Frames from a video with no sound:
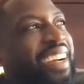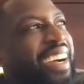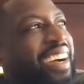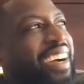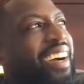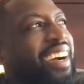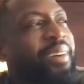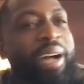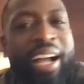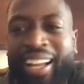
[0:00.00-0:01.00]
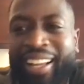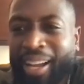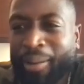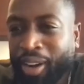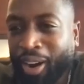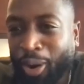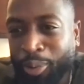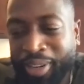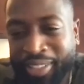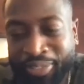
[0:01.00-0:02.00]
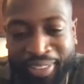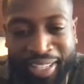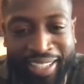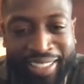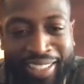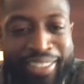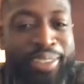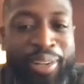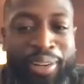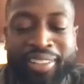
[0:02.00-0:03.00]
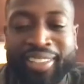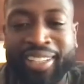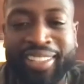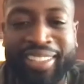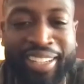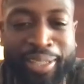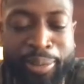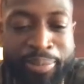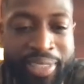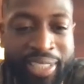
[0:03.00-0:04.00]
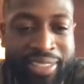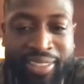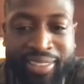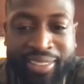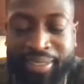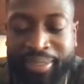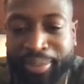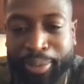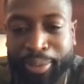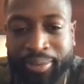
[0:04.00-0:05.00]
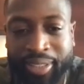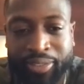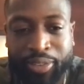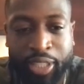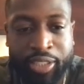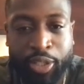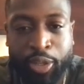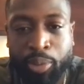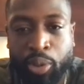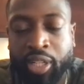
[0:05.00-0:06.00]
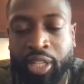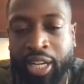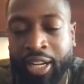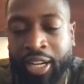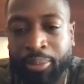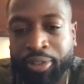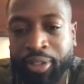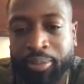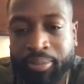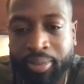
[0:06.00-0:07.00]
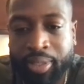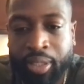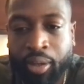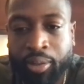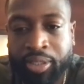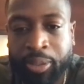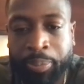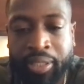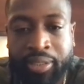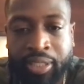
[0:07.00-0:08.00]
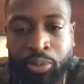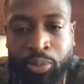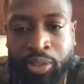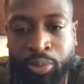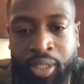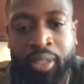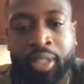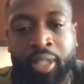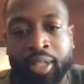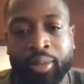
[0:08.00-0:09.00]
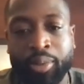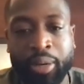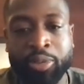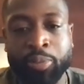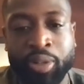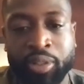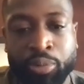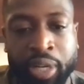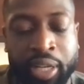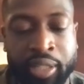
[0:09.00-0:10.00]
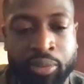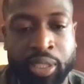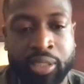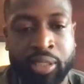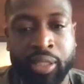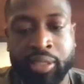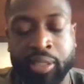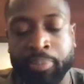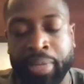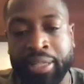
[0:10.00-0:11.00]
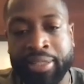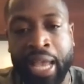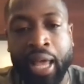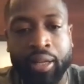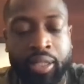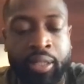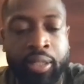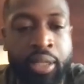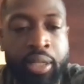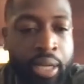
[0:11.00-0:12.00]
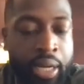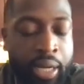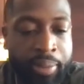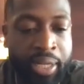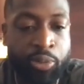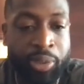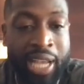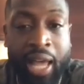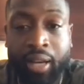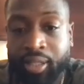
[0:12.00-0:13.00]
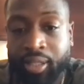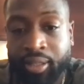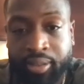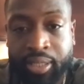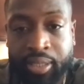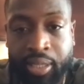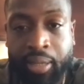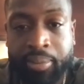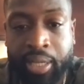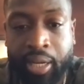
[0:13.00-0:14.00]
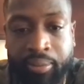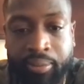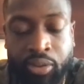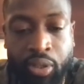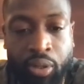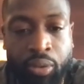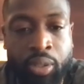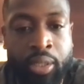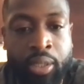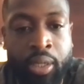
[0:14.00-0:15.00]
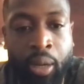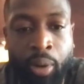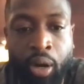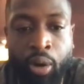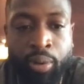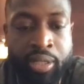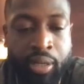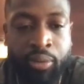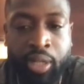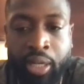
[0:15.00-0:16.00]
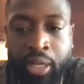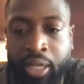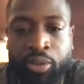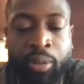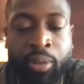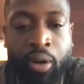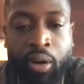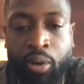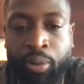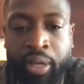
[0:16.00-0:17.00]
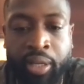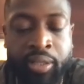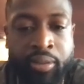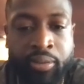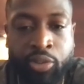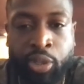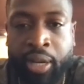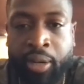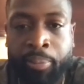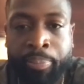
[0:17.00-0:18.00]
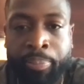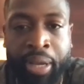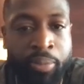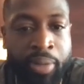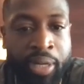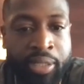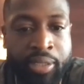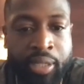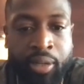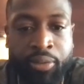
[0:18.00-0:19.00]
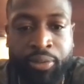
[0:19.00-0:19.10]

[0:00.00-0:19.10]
I will always feel like an underdog. It's just, it's the community that I come from. It's the place, it's where I was born and raised. It's a mentality, and it's reality at the same time. So I'm always on a hustle. I'm always trying to better myself.